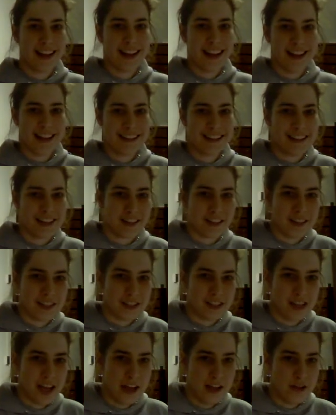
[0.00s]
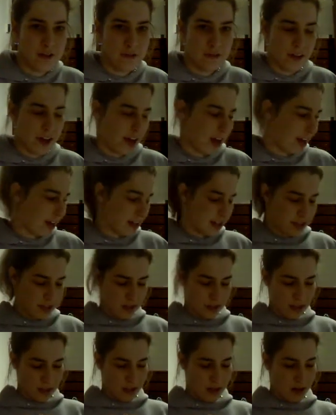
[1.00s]
Hey Skunk, this is how you
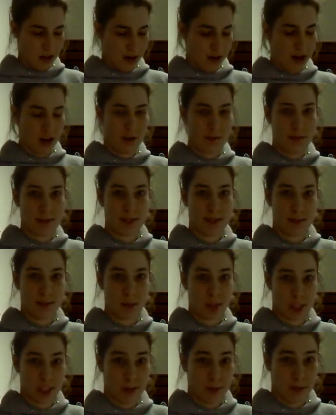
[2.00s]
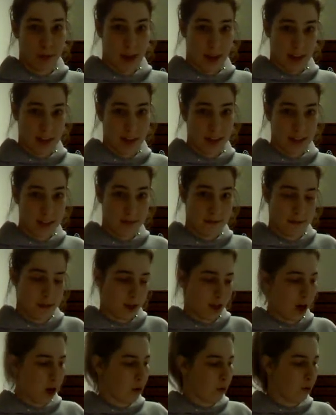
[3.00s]
find subjects and predicates and
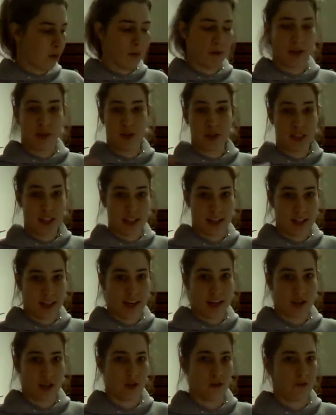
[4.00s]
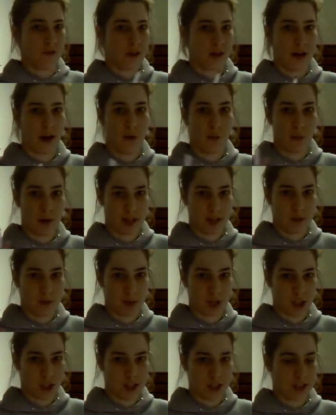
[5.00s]
figure out, when you see a sentence, you can figure out
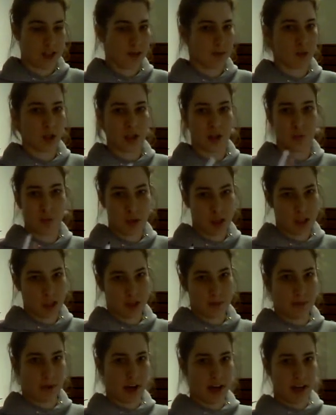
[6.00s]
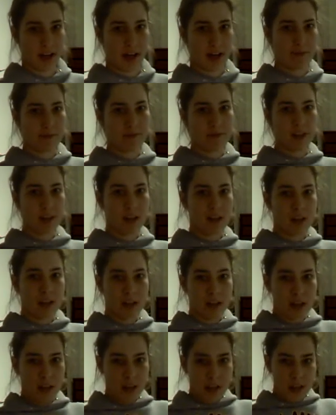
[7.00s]
which is the subject and which is the predicate.
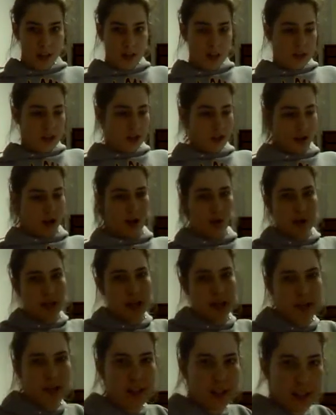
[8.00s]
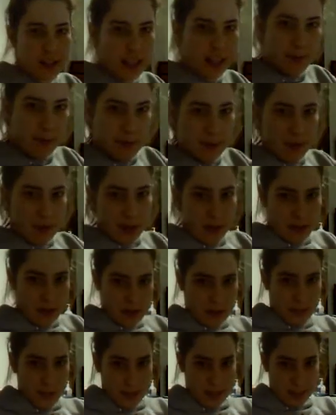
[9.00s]
So here's an example.
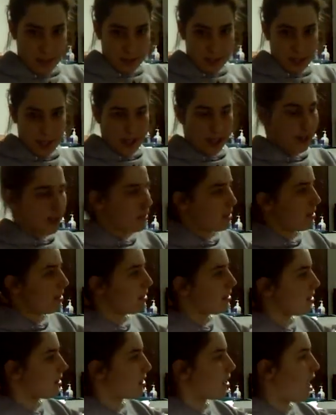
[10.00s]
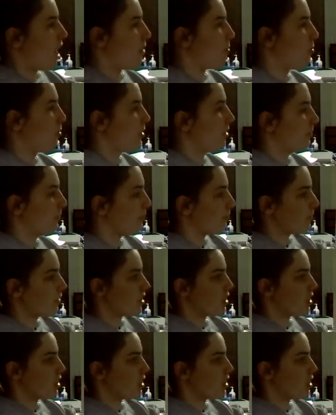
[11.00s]
Here's some example sentences. The top one,